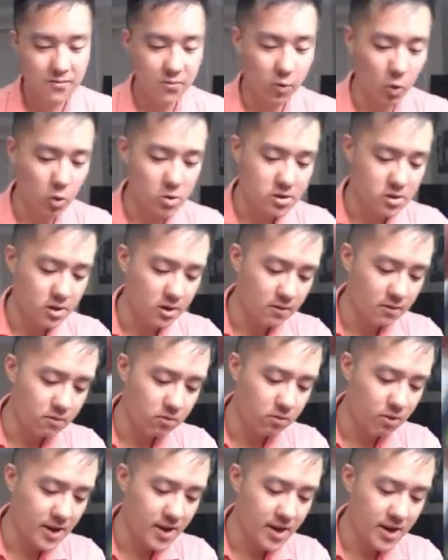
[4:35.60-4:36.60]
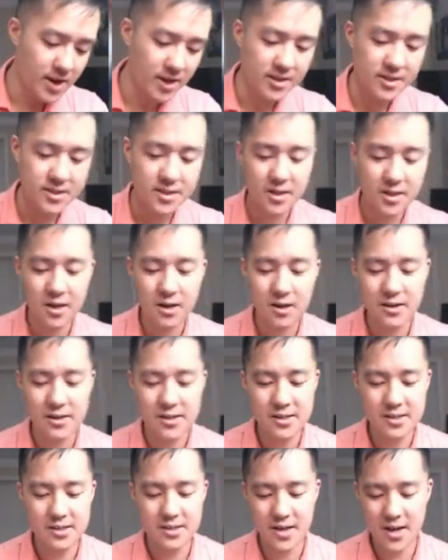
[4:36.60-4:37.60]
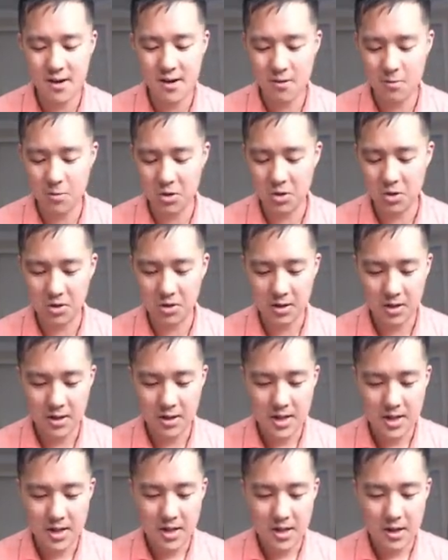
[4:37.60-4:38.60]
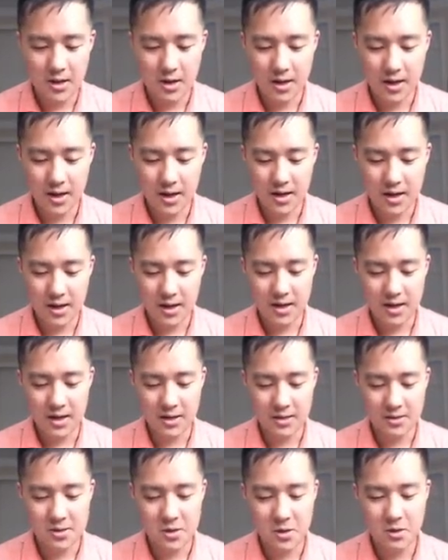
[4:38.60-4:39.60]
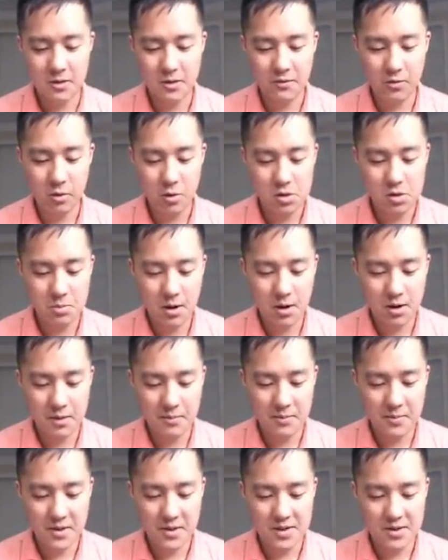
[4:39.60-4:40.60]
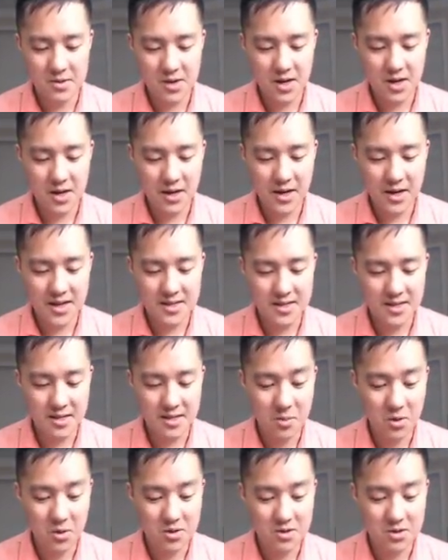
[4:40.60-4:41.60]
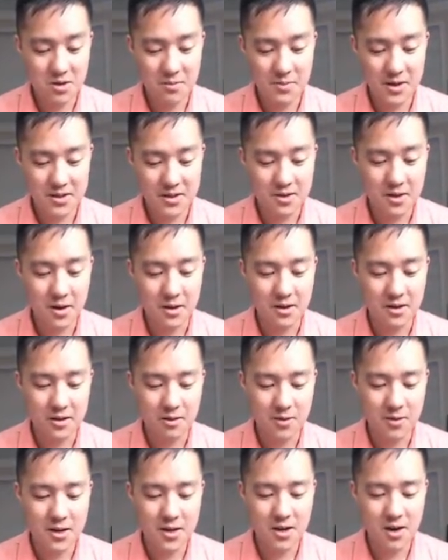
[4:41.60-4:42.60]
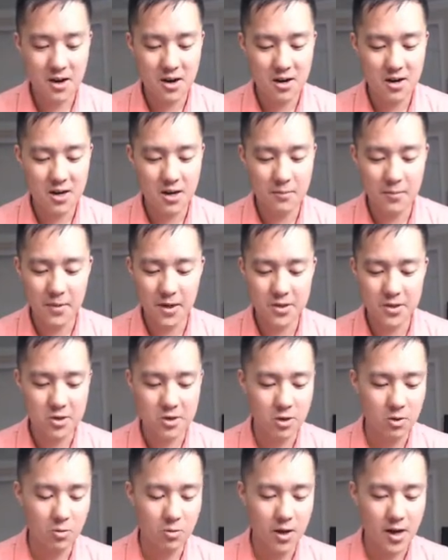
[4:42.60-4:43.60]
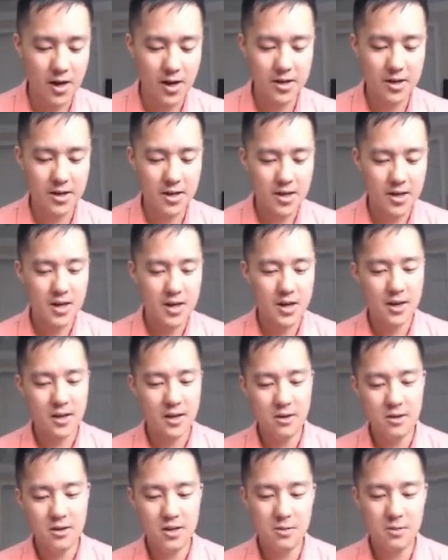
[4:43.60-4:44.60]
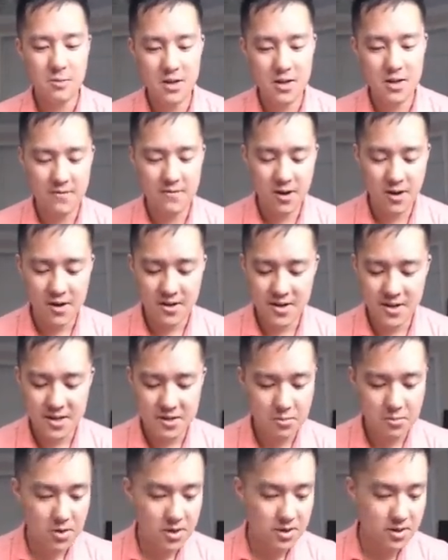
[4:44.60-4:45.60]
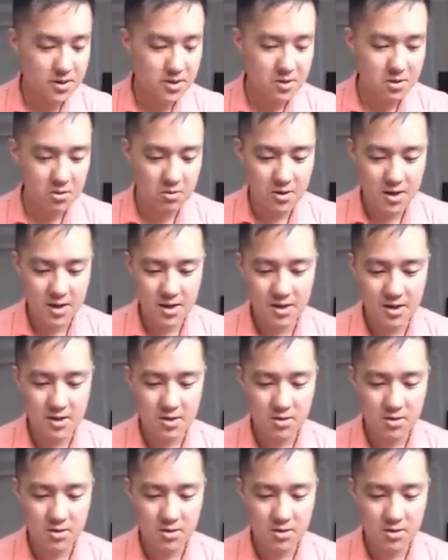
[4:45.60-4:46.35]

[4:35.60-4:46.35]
Force of Rage. This card is terrible. So the force part means you can cast on your opponent's turn by discard another red card. I'm not sure why you need to be very desperate to need